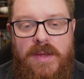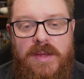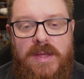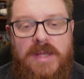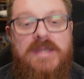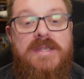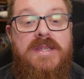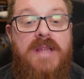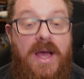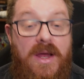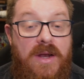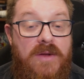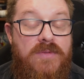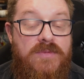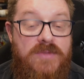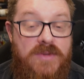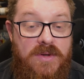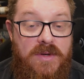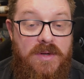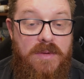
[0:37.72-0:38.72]
Let's start off
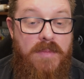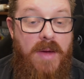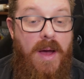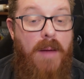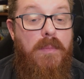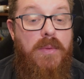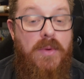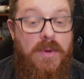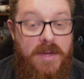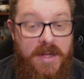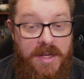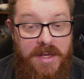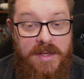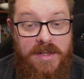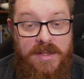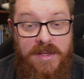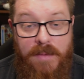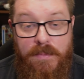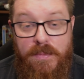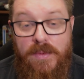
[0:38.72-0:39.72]
talking about
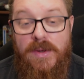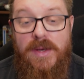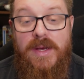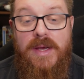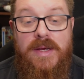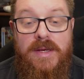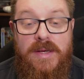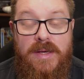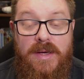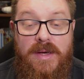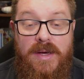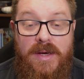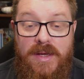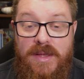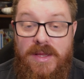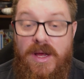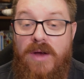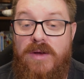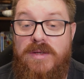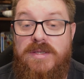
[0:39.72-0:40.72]
booking. Now, booking
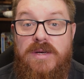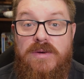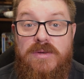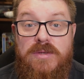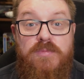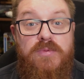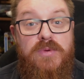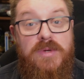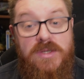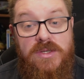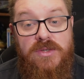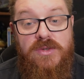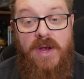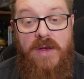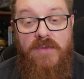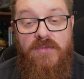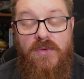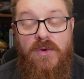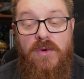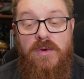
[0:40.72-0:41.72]
the hotel was pretty
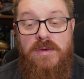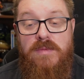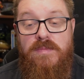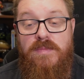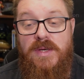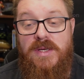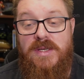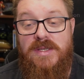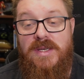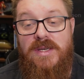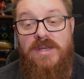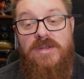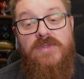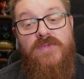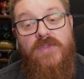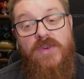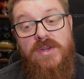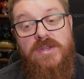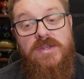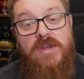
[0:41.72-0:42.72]
straightforward because I used
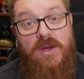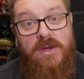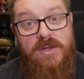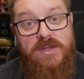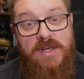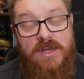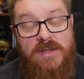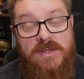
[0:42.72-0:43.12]
Virgin Hotels